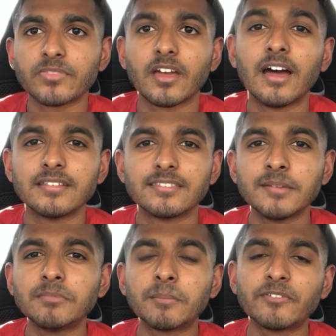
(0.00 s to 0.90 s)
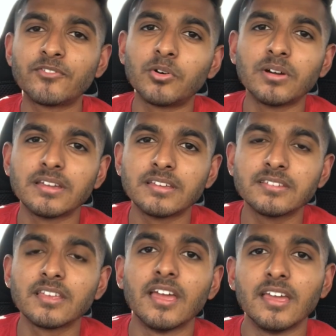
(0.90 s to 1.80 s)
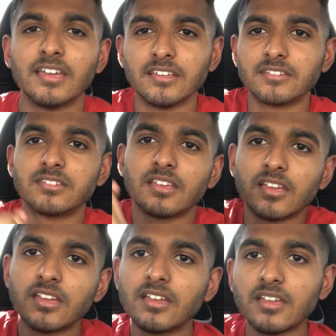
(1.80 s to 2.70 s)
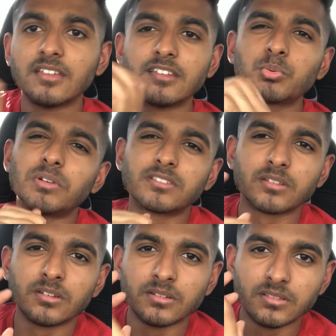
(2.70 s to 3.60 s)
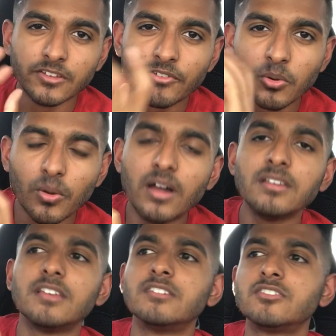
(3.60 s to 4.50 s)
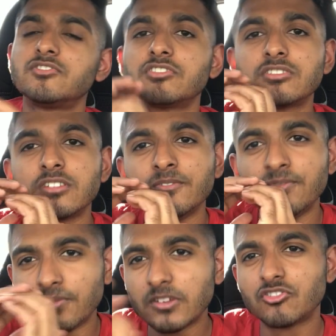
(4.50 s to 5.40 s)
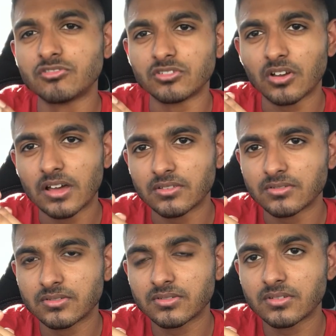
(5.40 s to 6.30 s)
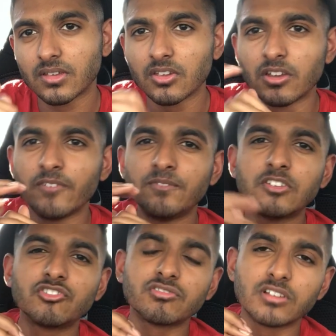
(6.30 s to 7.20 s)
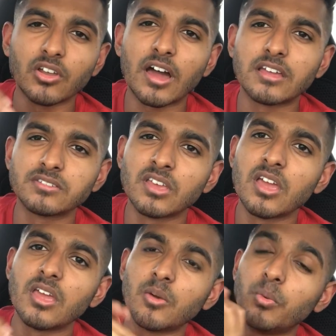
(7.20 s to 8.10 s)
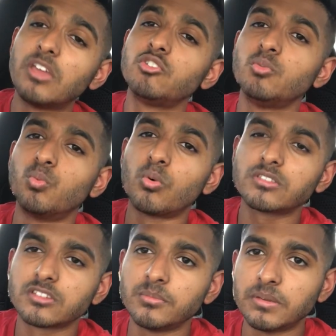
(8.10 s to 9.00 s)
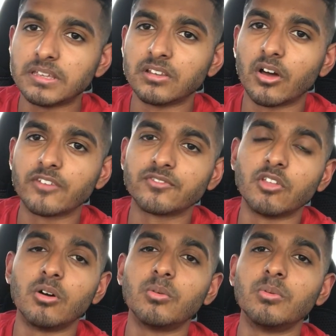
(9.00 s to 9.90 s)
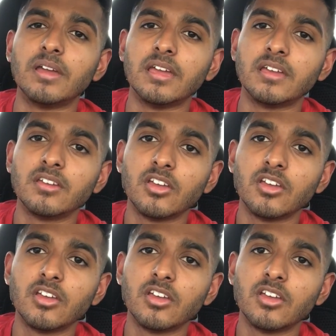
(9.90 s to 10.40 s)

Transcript: Uh, tip number four is, is this one's a different one. It's just to visualize. You know, visualize where you want to be in life, not where